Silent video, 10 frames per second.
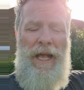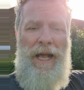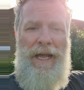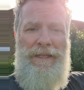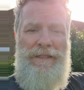
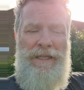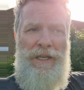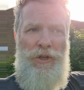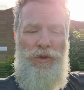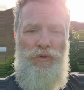and
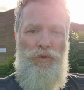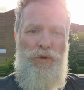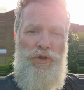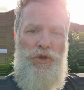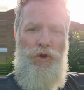
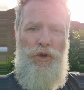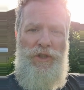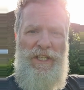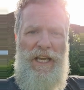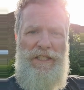those two
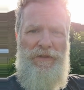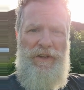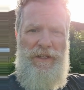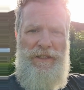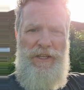sets
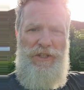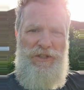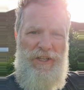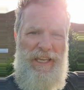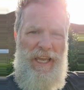of
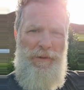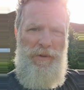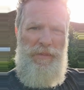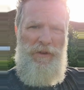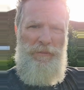conditions are
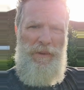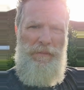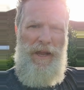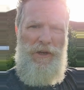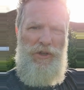capable of
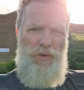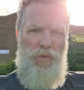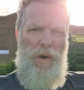being merged